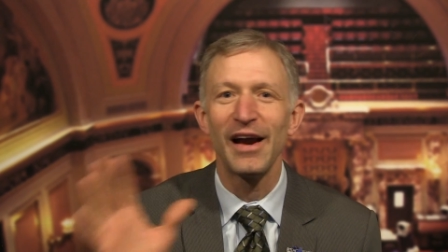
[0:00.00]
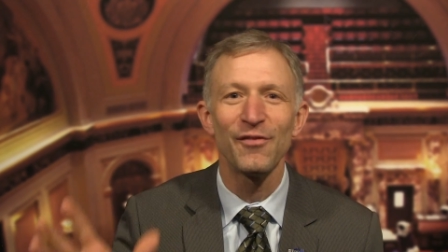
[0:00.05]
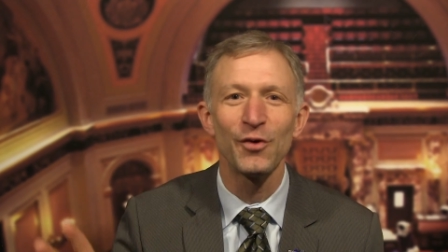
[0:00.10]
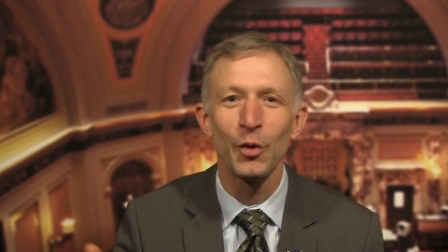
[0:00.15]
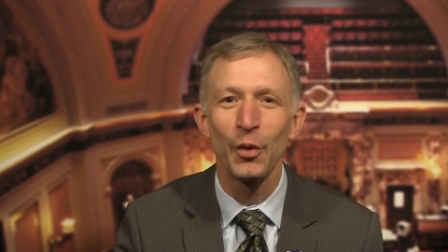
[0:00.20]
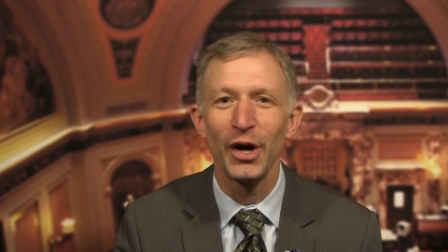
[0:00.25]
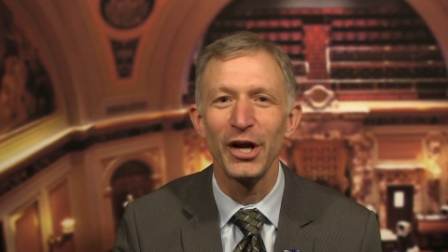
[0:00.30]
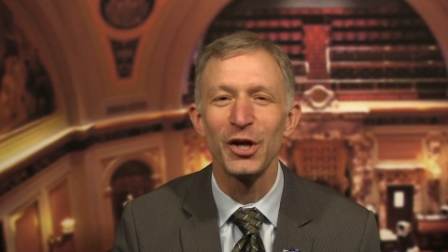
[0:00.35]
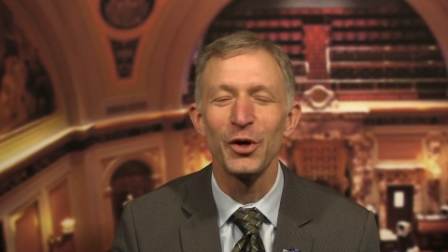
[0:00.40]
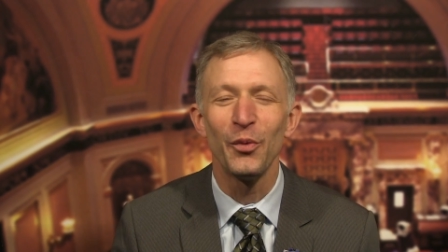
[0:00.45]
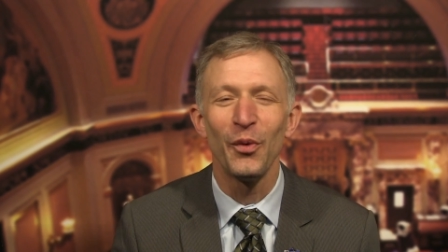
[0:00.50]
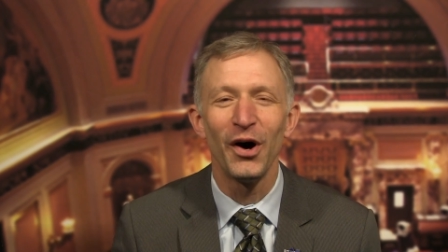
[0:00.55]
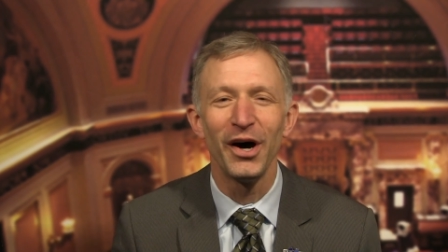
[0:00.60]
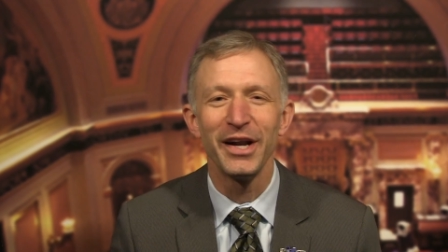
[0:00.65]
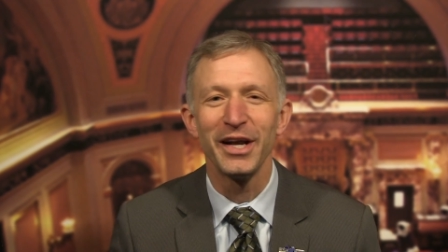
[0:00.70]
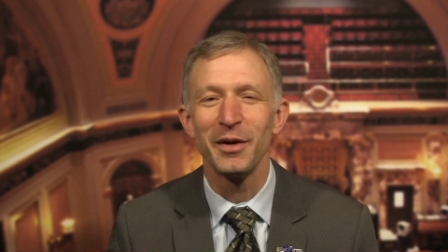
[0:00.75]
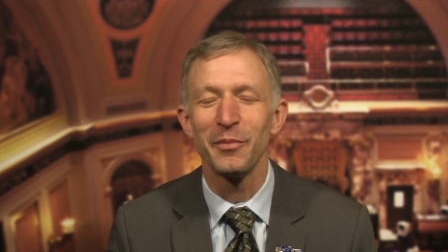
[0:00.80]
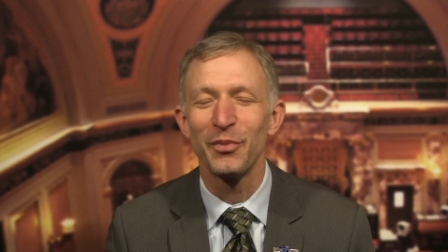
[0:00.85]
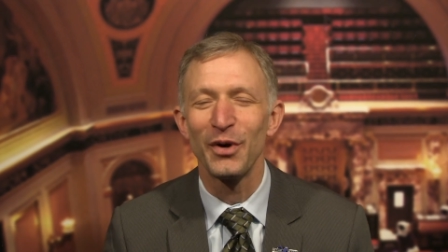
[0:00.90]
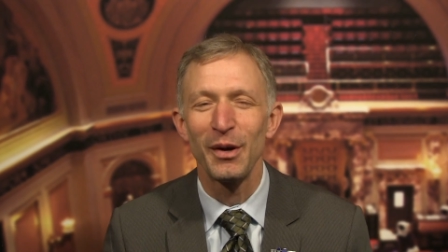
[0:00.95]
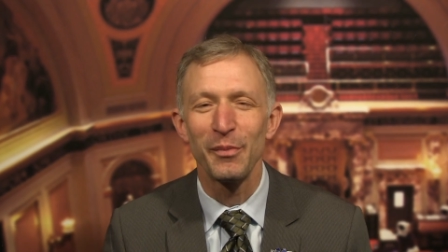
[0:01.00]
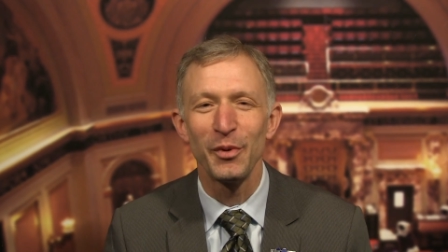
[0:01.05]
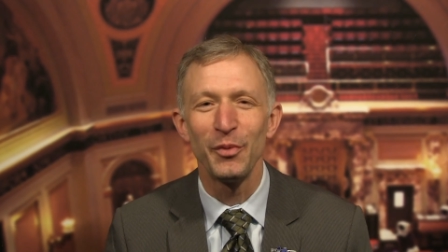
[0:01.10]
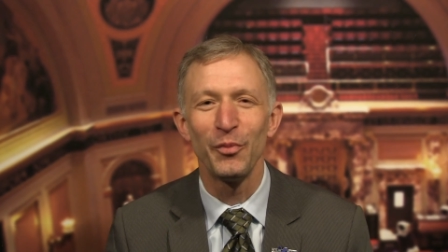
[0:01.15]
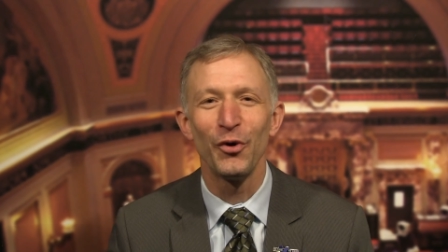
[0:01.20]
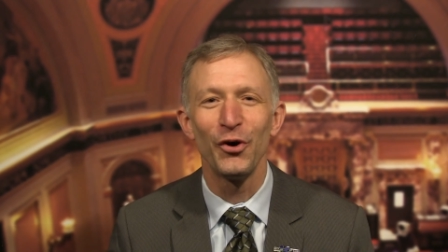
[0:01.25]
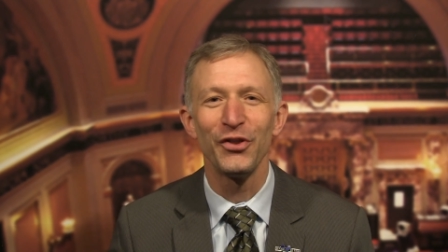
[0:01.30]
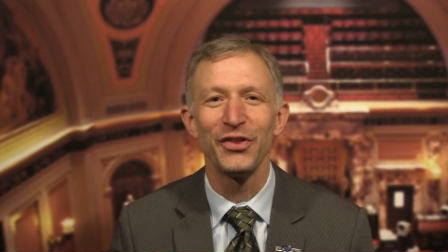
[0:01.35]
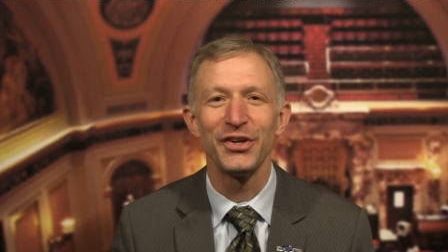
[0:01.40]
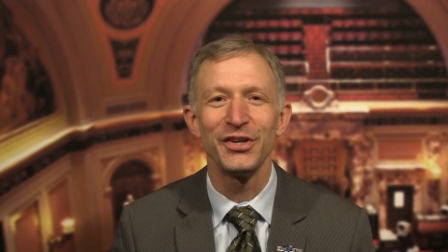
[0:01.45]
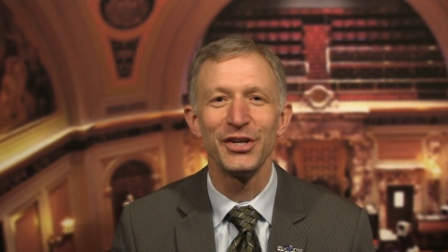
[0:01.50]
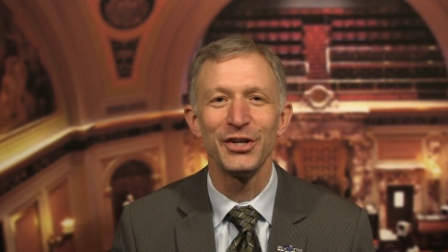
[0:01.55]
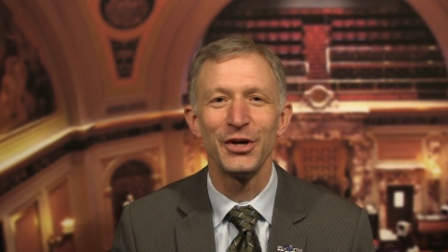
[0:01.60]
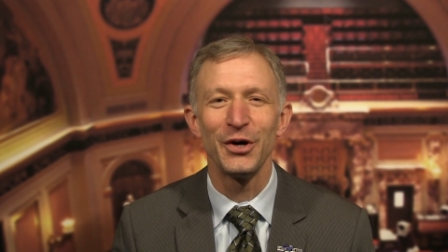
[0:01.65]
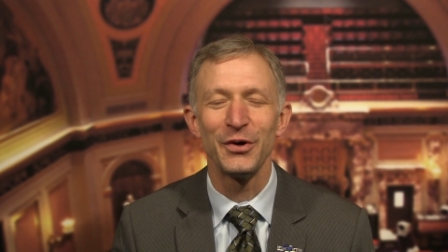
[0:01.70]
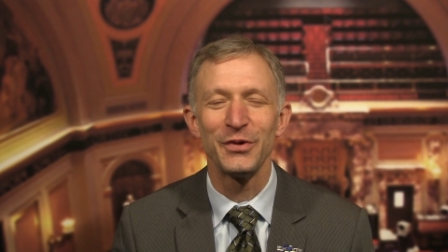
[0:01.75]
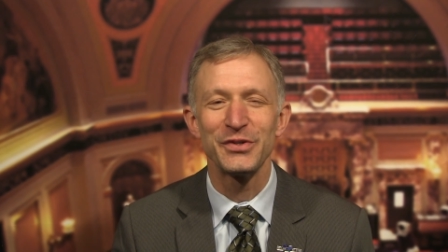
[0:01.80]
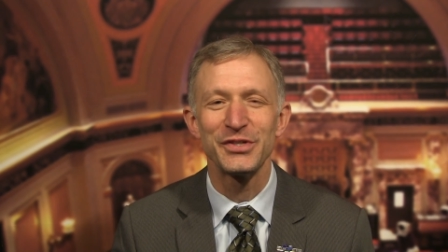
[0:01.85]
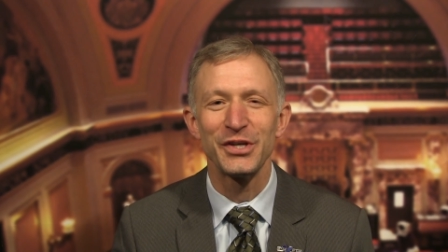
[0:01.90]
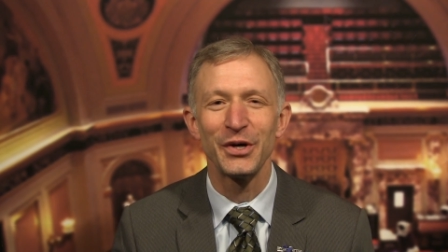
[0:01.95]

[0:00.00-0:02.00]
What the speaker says: every way you want it, and probably more than you don't.